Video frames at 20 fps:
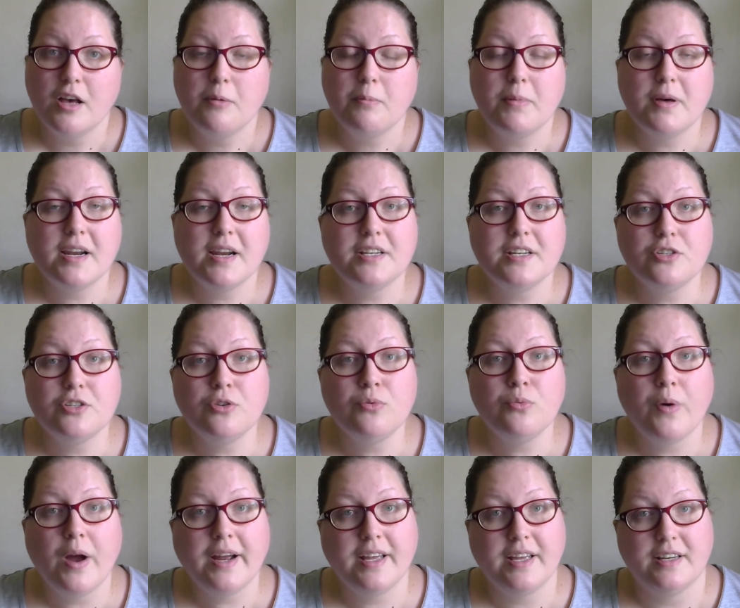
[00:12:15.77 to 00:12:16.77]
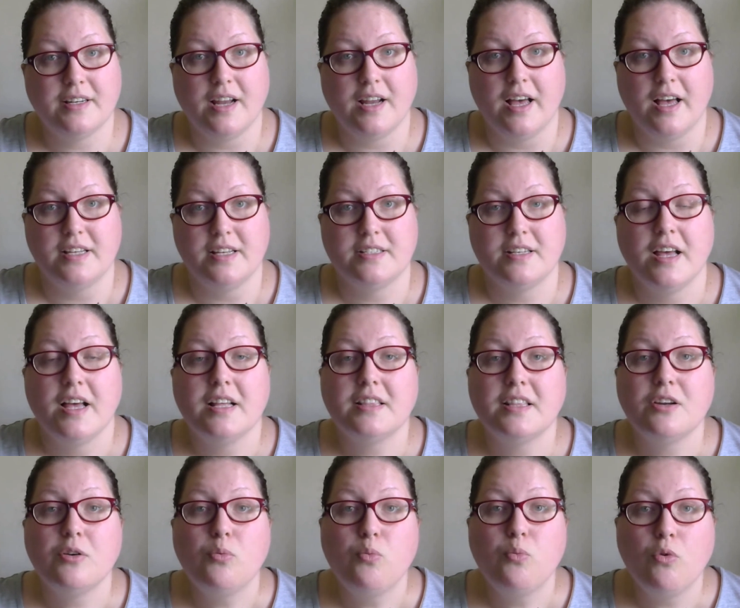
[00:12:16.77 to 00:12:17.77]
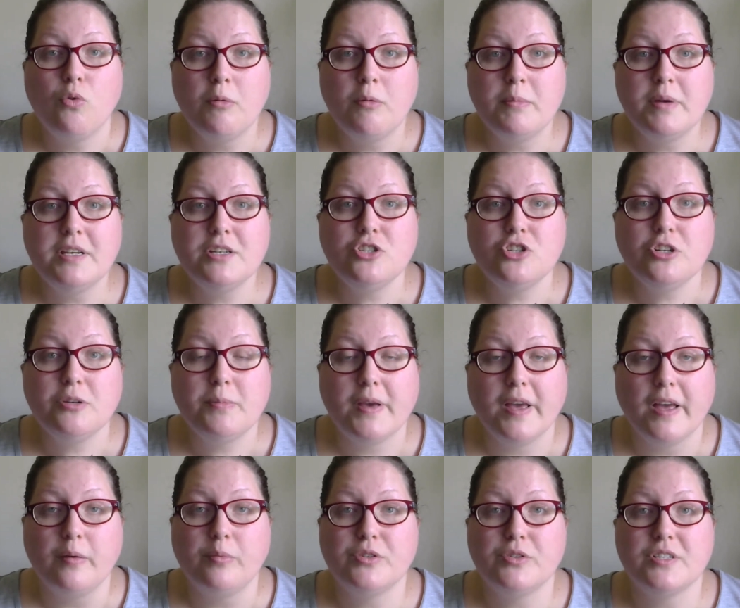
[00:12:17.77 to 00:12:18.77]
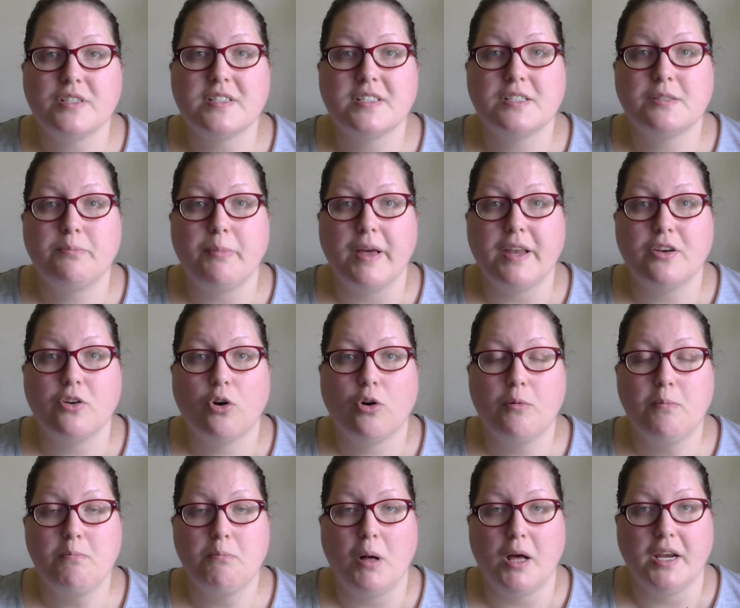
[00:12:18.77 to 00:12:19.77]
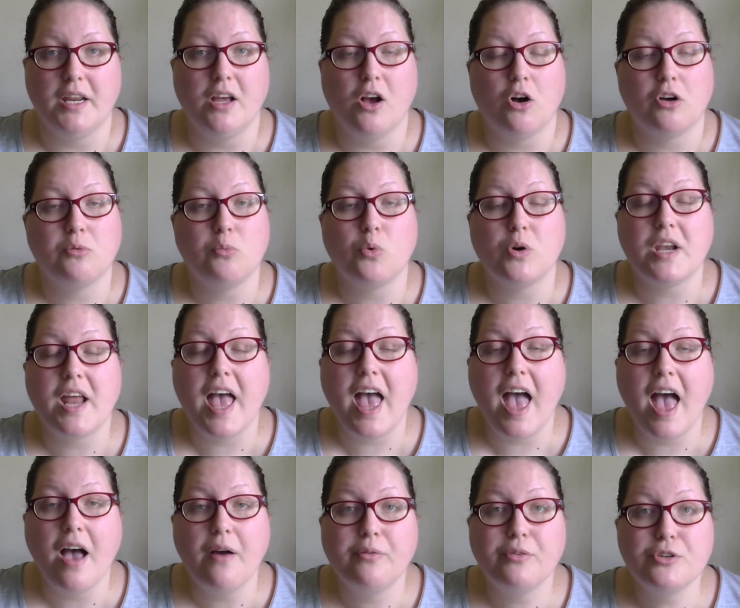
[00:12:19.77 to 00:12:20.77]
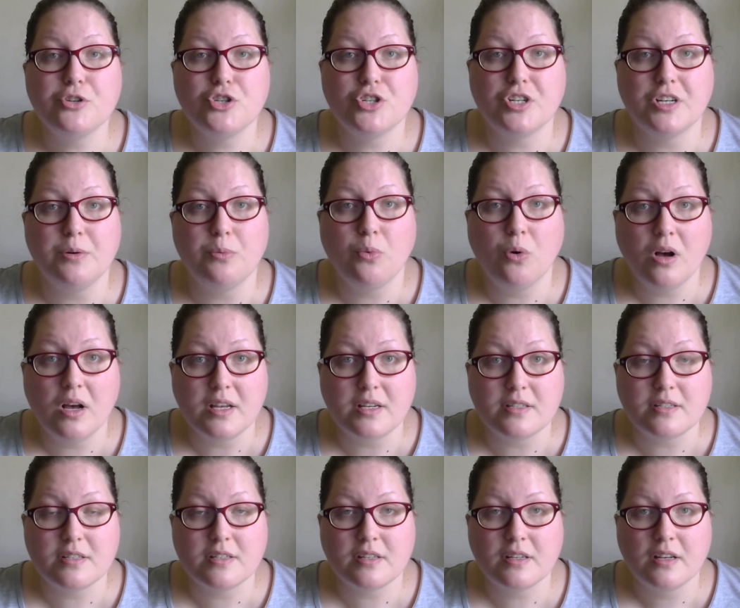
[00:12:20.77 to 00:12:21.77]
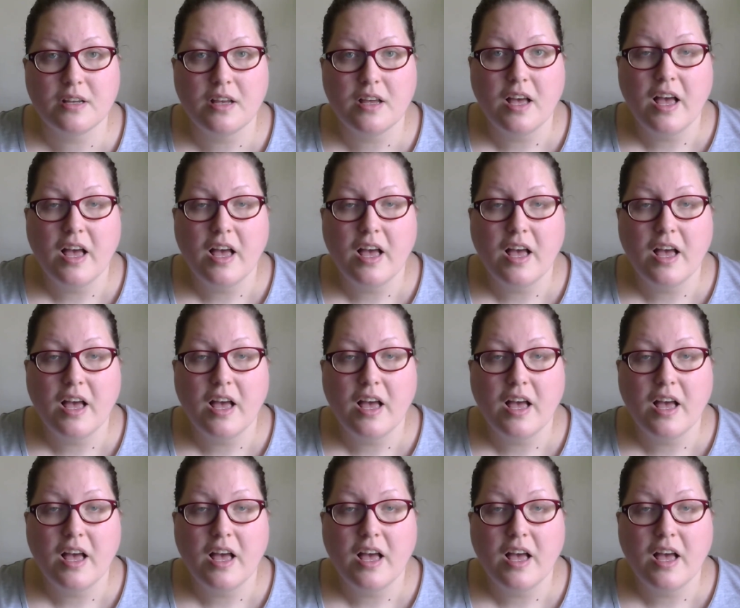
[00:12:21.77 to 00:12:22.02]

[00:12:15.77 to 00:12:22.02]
but I do recognize that a woman should be able to spend her money on whatever she wants.